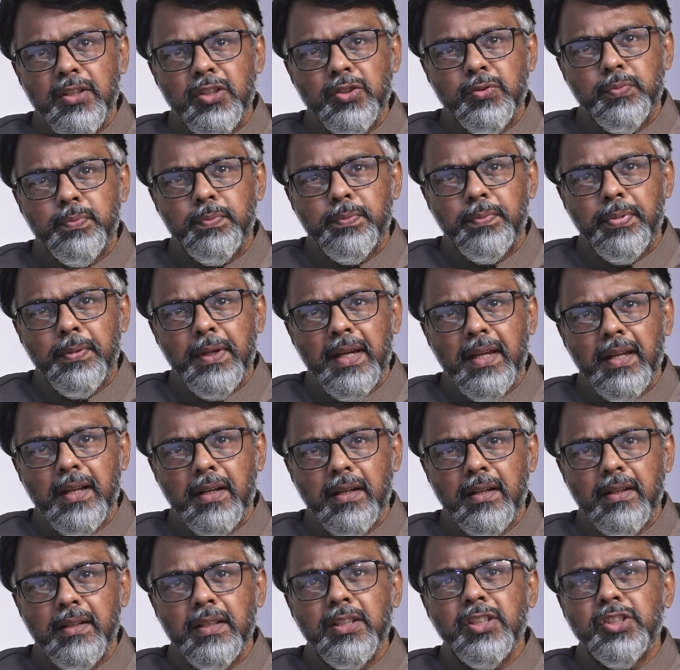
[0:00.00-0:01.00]

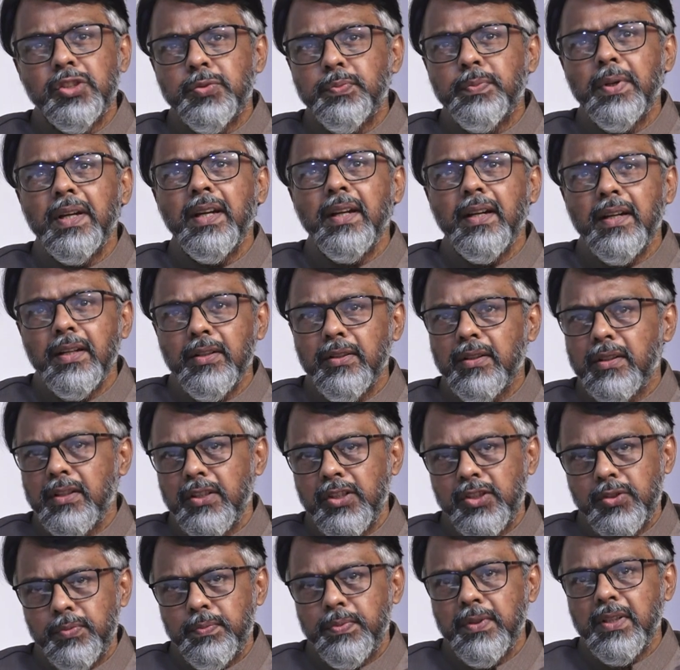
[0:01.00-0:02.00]
inspired or
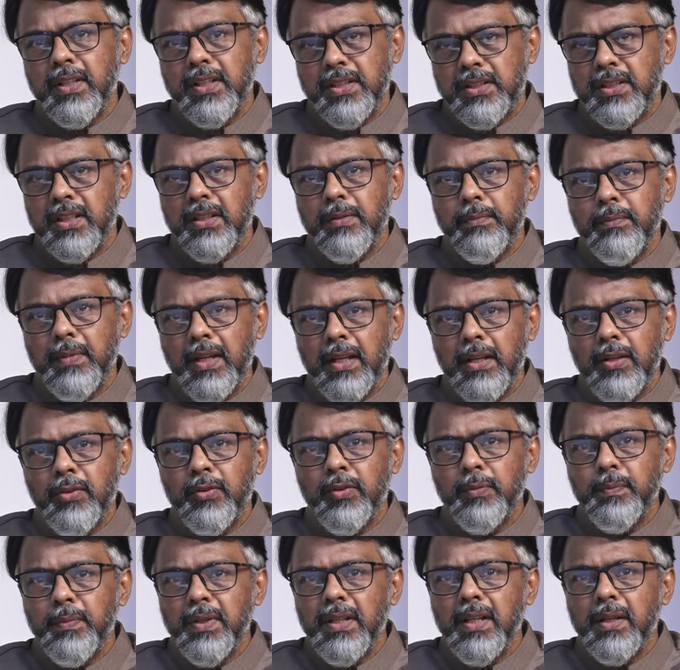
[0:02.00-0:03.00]
inspiration may
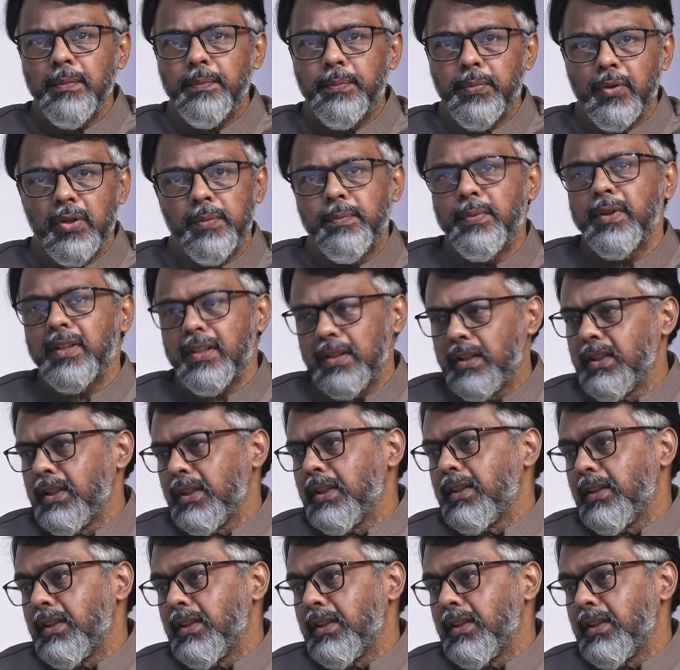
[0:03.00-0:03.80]
not be a proper